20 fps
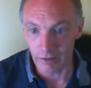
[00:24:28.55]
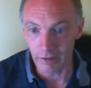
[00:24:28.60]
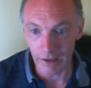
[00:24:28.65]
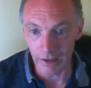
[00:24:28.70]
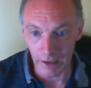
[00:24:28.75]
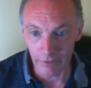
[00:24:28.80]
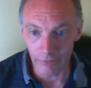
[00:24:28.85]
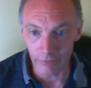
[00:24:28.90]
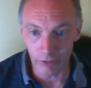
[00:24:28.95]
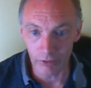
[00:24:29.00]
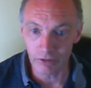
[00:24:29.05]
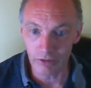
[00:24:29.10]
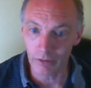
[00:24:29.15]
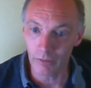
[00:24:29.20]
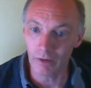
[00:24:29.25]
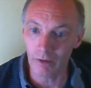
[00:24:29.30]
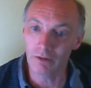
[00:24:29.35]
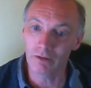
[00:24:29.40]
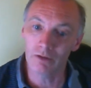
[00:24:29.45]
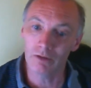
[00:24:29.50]
the
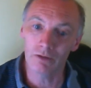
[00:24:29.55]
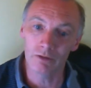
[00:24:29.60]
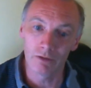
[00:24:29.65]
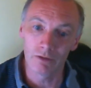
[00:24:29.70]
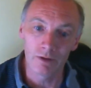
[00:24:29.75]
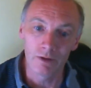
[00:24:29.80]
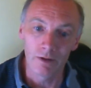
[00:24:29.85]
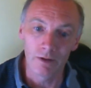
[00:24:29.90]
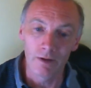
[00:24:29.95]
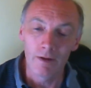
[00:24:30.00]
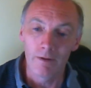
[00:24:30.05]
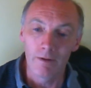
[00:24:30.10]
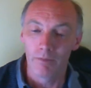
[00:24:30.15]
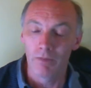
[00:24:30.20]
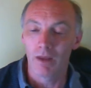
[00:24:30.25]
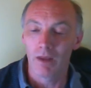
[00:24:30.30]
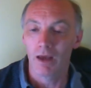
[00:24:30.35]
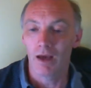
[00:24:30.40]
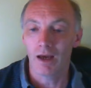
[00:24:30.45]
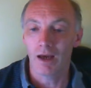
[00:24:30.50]
A41 does,
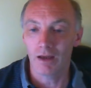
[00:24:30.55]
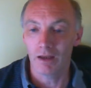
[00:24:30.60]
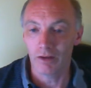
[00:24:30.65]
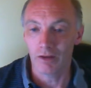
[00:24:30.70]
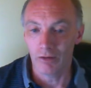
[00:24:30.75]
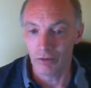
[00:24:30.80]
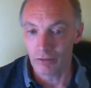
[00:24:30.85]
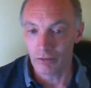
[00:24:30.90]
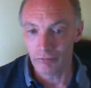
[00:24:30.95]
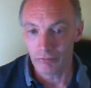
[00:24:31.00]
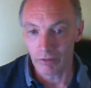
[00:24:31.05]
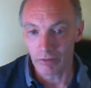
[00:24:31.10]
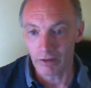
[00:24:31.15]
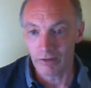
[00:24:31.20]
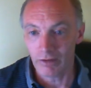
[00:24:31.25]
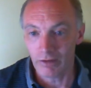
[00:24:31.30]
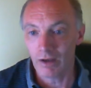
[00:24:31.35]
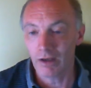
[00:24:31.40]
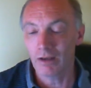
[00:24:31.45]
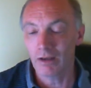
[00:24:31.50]
an industrial
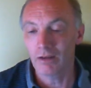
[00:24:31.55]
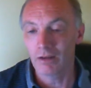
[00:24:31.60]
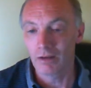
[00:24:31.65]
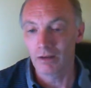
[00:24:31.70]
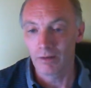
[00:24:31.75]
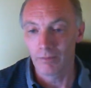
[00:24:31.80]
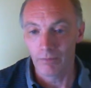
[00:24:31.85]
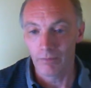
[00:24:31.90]
estate.